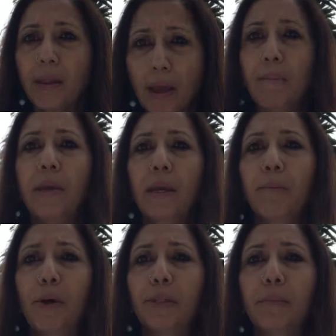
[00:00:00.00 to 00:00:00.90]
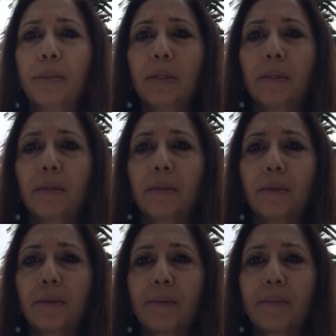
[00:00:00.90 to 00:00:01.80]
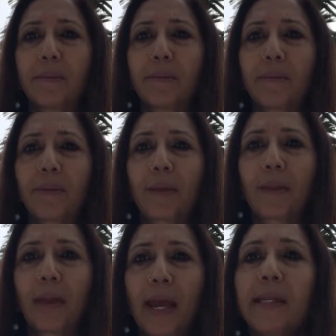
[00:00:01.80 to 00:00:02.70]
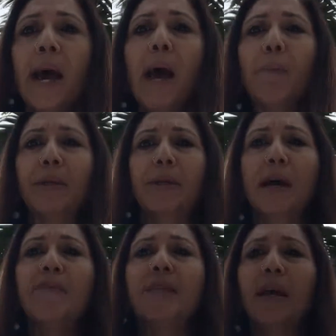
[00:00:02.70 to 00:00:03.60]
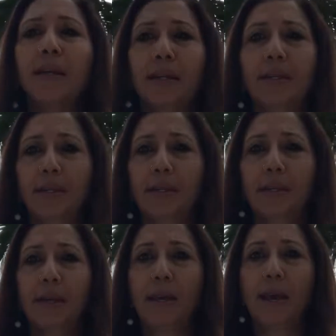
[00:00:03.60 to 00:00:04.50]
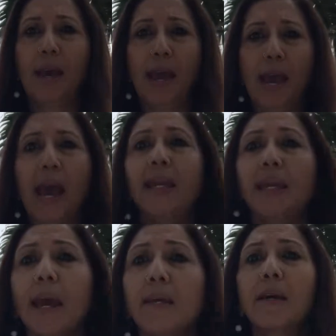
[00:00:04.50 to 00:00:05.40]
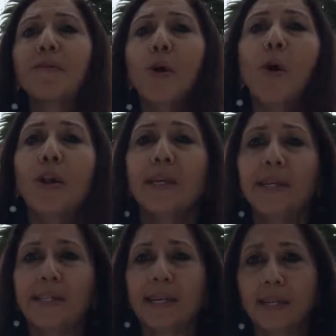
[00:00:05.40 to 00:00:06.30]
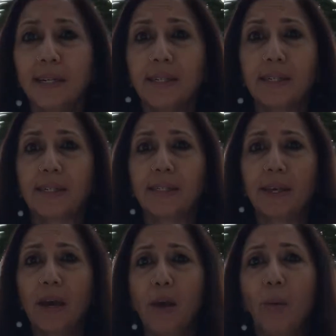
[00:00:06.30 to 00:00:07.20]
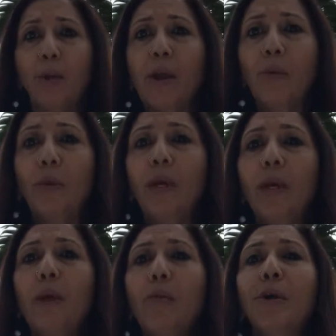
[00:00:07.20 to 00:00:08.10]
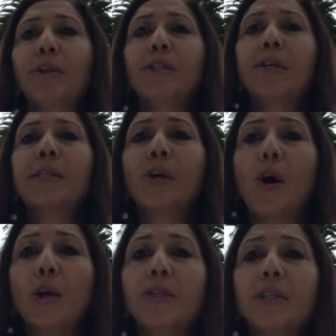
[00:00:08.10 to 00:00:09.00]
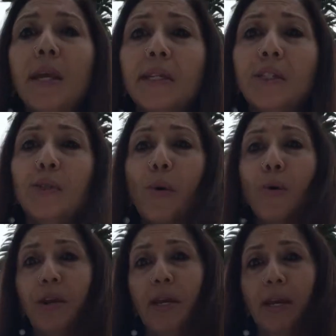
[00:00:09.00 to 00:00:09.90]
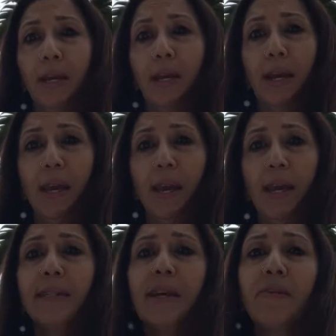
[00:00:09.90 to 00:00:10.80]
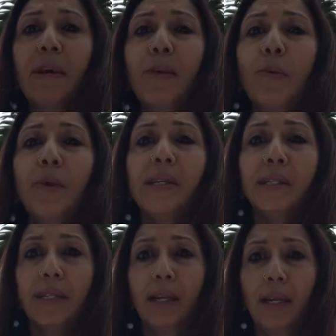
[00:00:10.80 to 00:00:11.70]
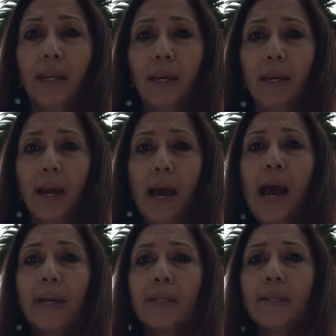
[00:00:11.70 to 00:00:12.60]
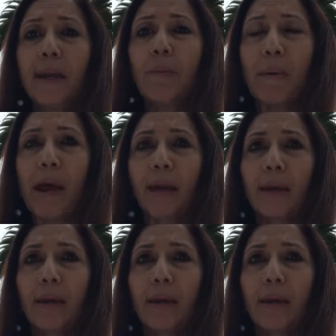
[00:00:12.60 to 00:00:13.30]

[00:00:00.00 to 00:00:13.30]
I make it possible. It's happened, I've done it. And yet after all these years, what I really want to stress on today's story is that very recently I had a setback.